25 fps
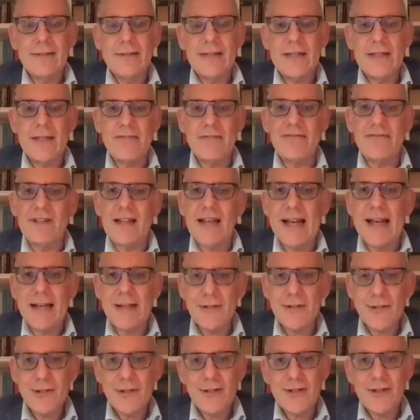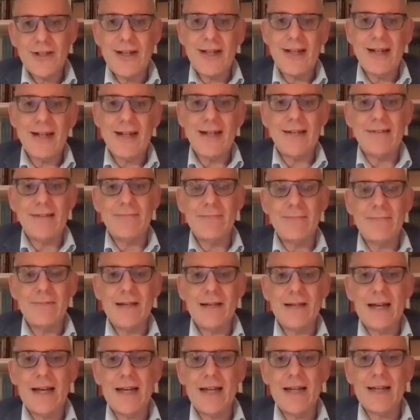in the flesh.
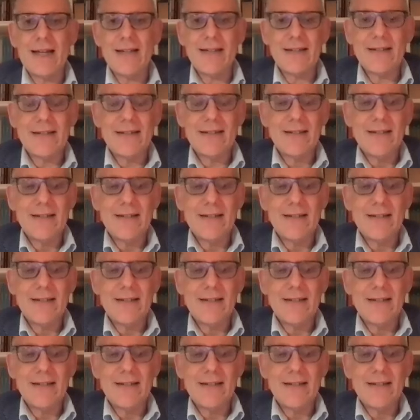I